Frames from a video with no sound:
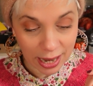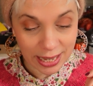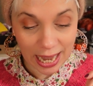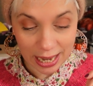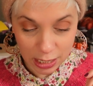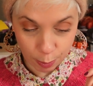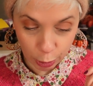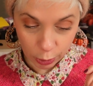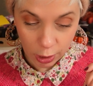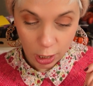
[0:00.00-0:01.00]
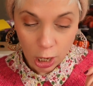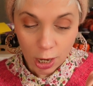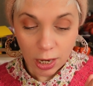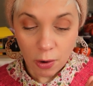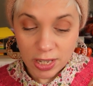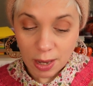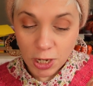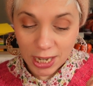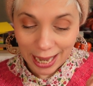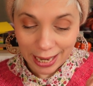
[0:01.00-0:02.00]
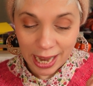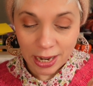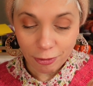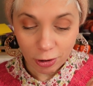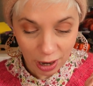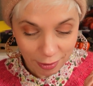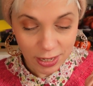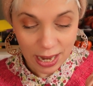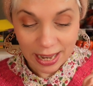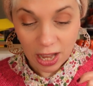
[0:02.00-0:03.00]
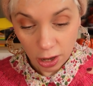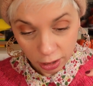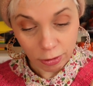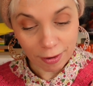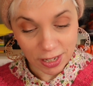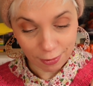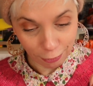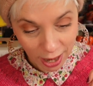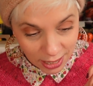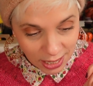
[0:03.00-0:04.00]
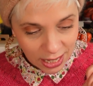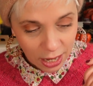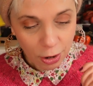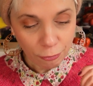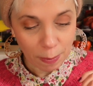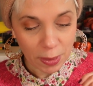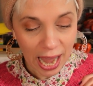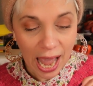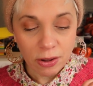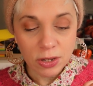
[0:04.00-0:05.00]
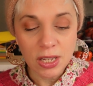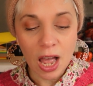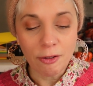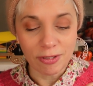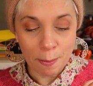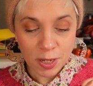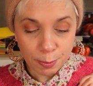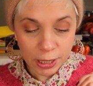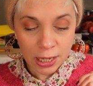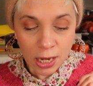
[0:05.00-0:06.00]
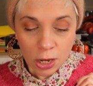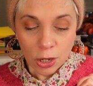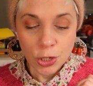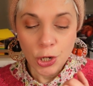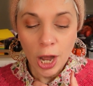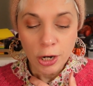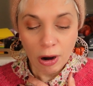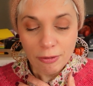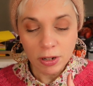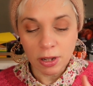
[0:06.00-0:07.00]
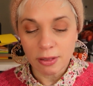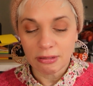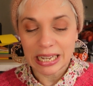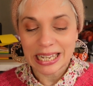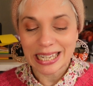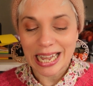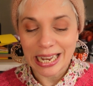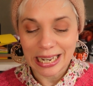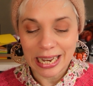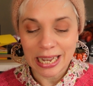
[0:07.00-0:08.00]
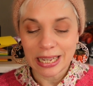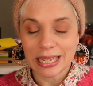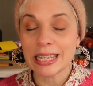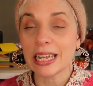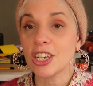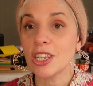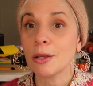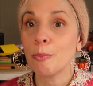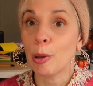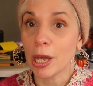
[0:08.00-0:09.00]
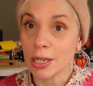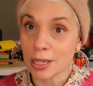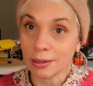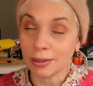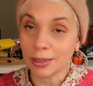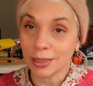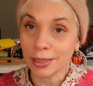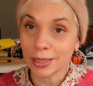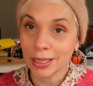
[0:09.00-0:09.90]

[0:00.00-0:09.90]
in Kelly's book. Now it's up to Kelly and her crafty friends from the House of Lambspin to unravel this tightly stitched puzzle.